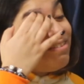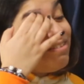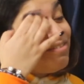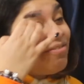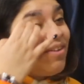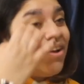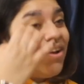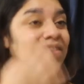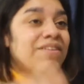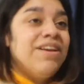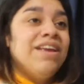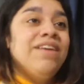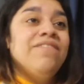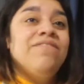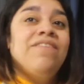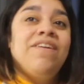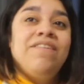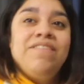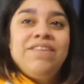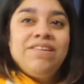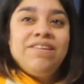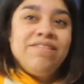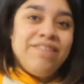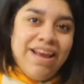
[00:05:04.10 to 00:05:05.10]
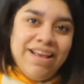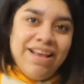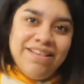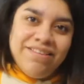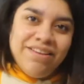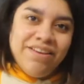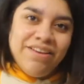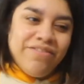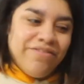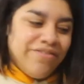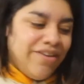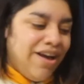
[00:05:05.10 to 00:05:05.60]
it's very, very
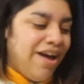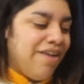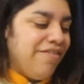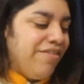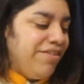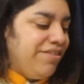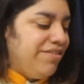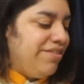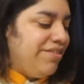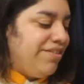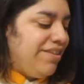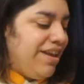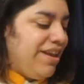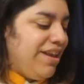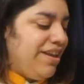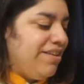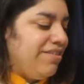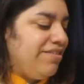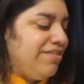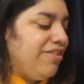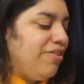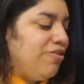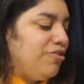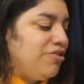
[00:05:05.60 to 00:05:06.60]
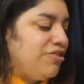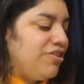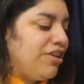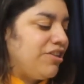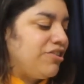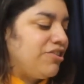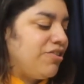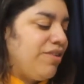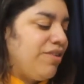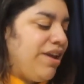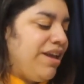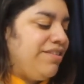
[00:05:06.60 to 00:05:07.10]
creative. I haven't seen
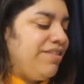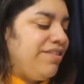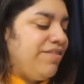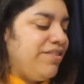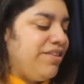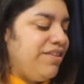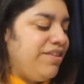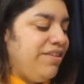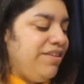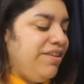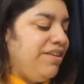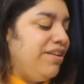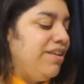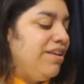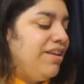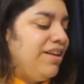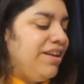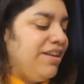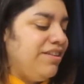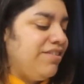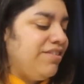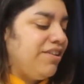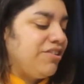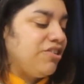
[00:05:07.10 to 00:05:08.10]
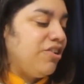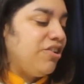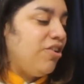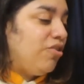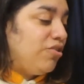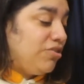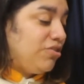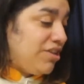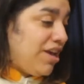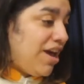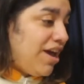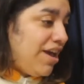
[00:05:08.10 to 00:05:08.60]
such creativity in such a
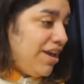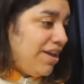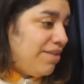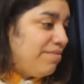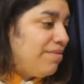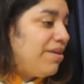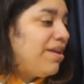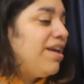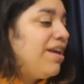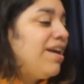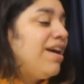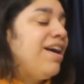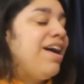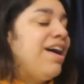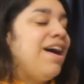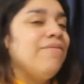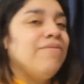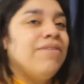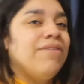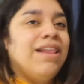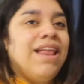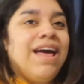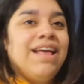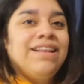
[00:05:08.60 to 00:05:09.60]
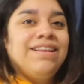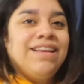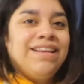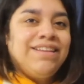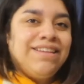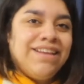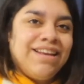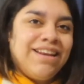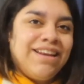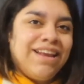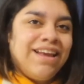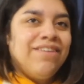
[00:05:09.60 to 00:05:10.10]
long time. I'm glad
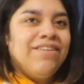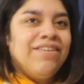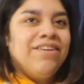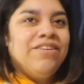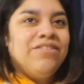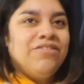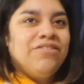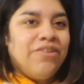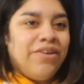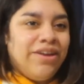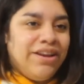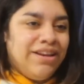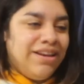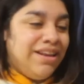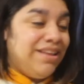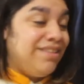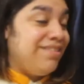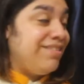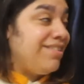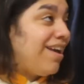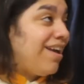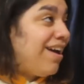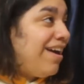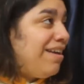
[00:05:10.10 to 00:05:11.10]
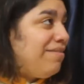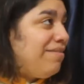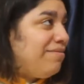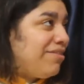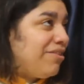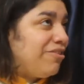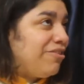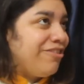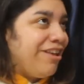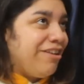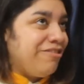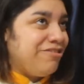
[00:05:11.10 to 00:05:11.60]
they did it during these
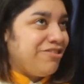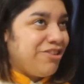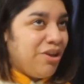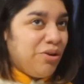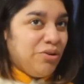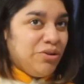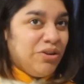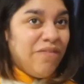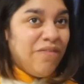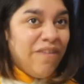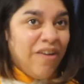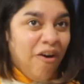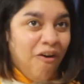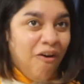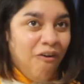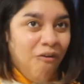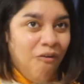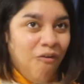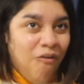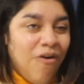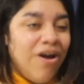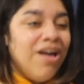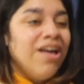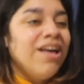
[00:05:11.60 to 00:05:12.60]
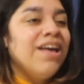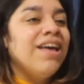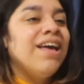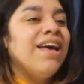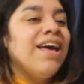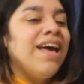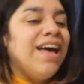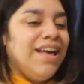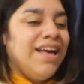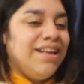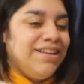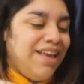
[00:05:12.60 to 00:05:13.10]
times. This is so difficult.
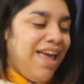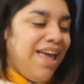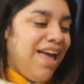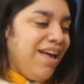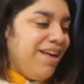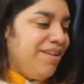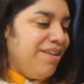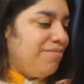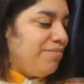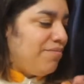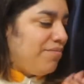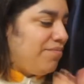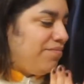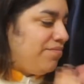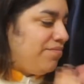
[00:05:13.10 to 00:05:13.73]
And yeah,